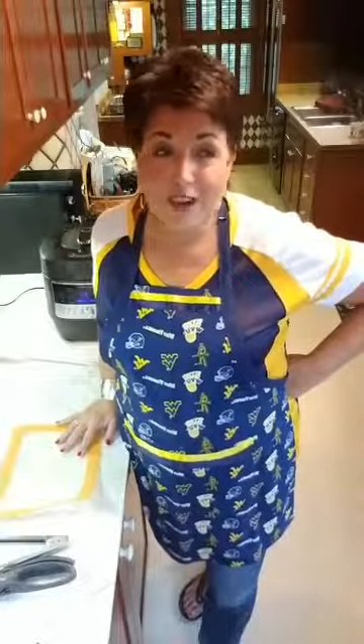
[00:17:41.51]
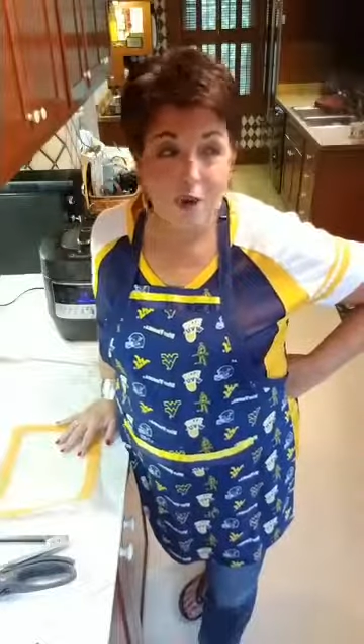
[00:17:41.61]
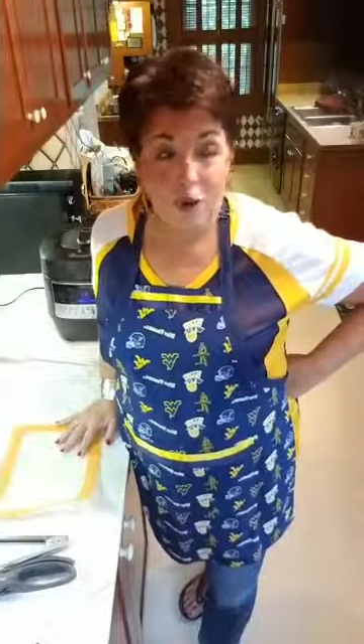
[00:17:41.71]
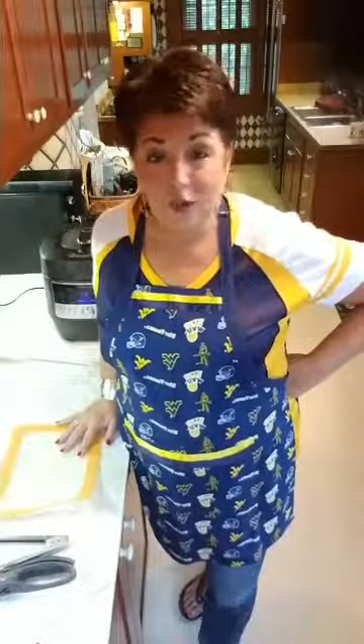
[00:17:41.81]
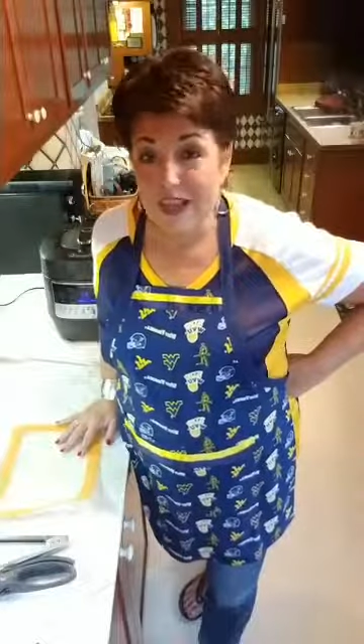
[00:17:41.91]

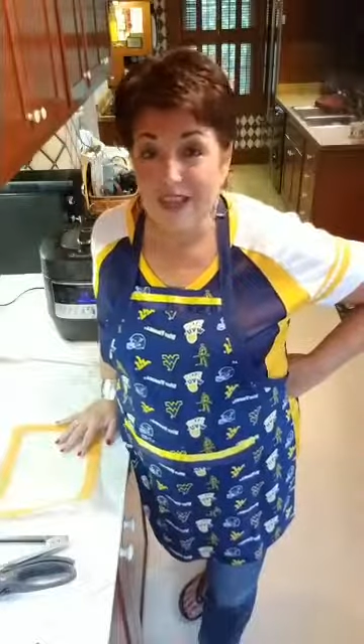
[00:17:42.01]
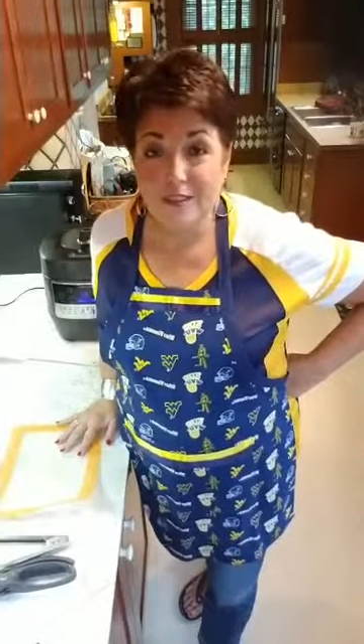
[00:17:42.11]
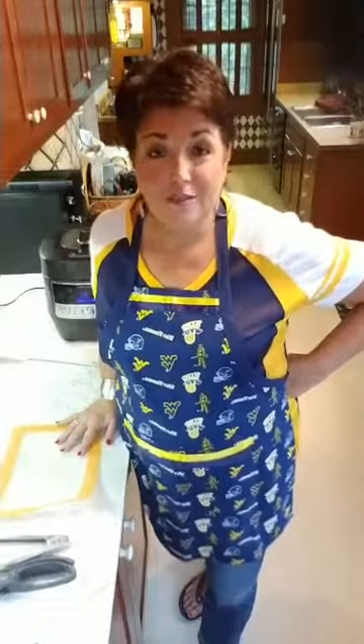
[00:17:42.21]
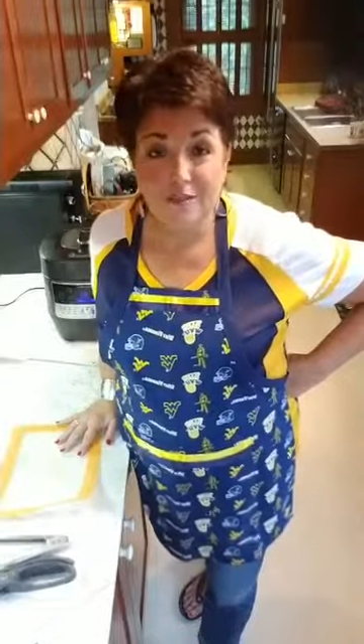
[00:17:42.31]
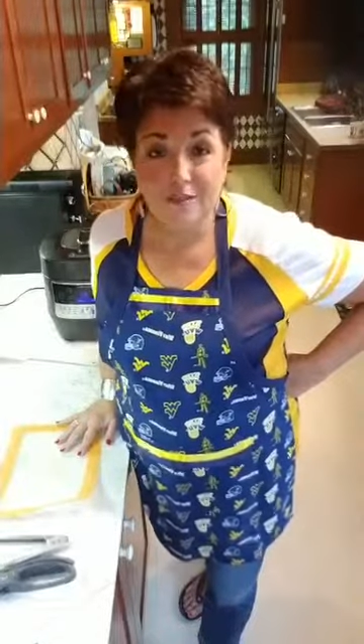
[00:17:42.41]
online
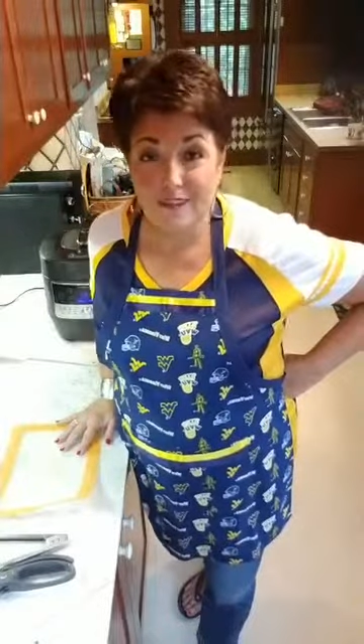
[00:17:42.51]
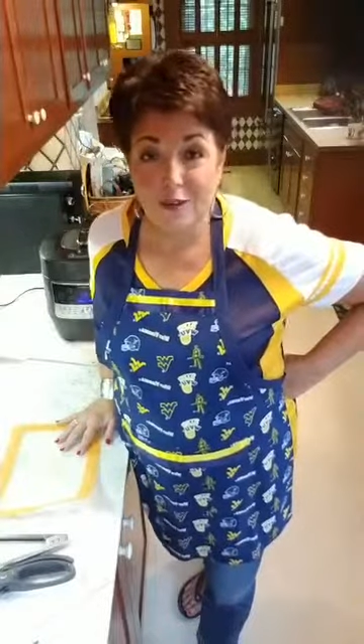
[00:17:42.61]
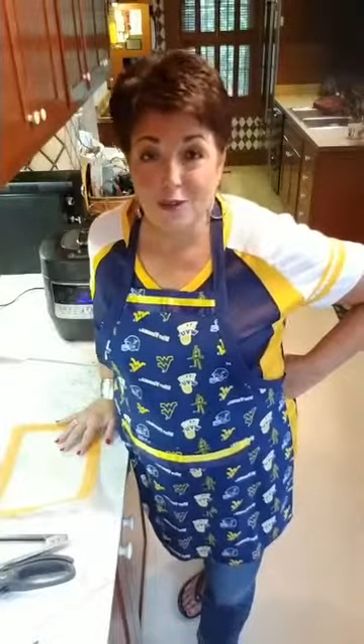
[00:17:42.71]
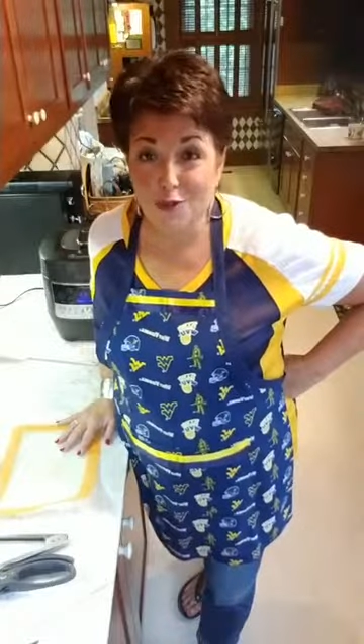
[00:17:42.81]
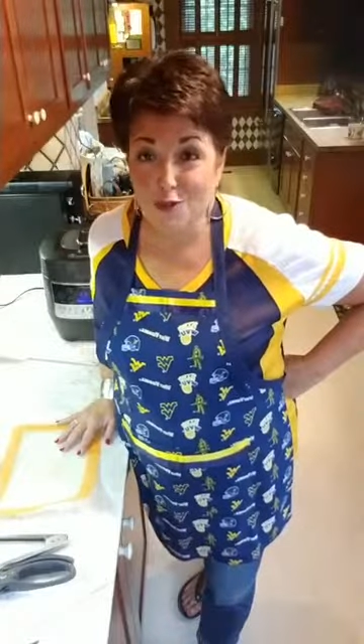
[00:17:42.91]
virtual
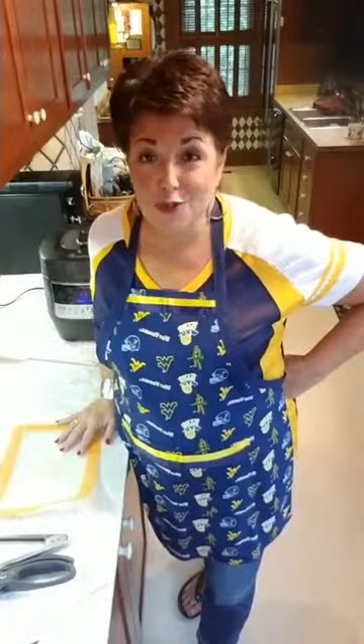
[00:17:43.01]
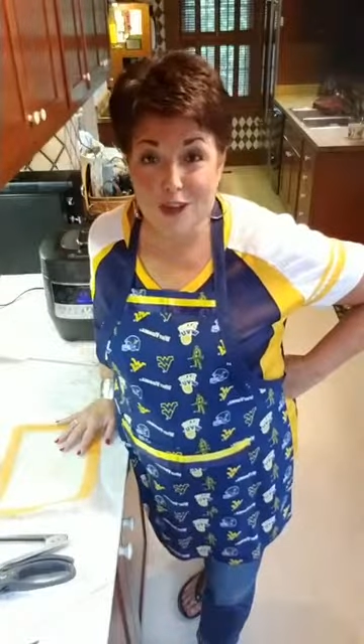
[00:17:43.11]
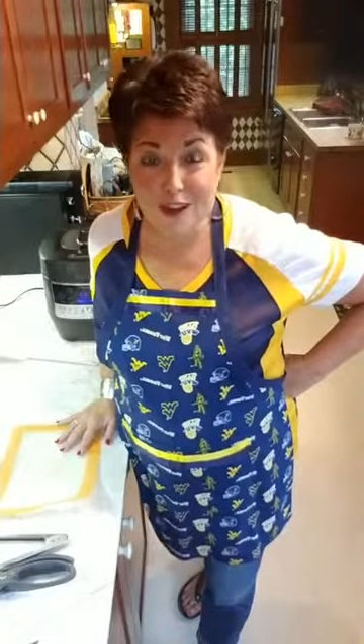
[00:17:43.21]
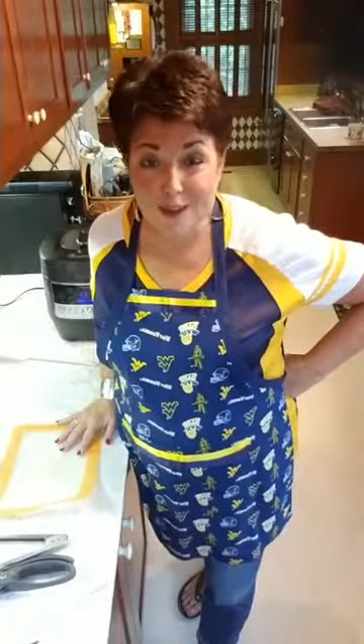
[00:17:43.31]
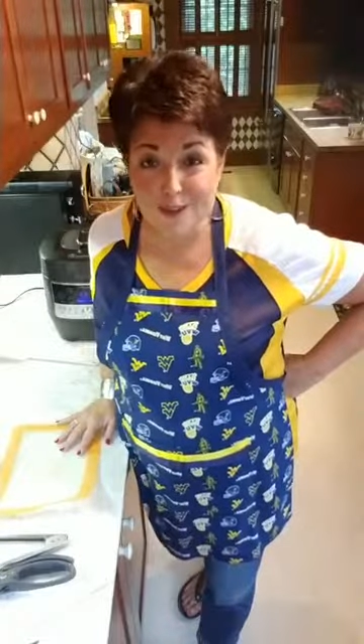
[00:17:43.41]

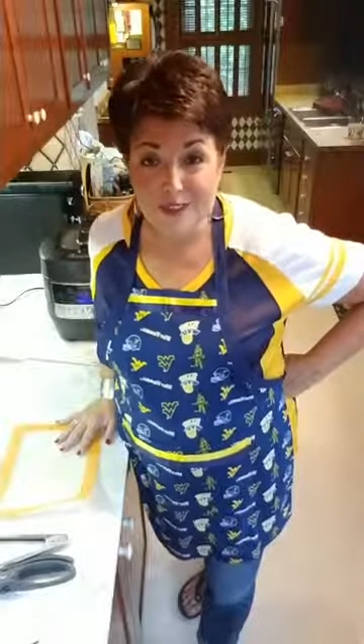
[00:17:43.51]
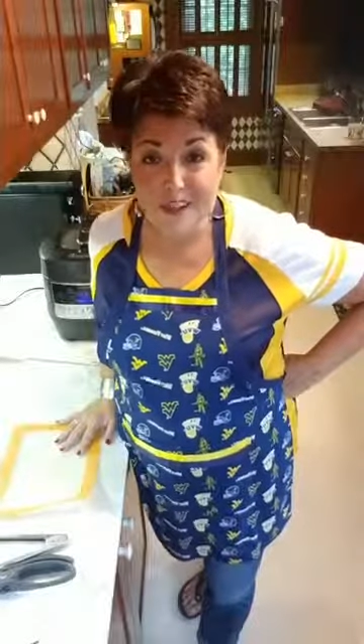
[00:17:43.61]
shows.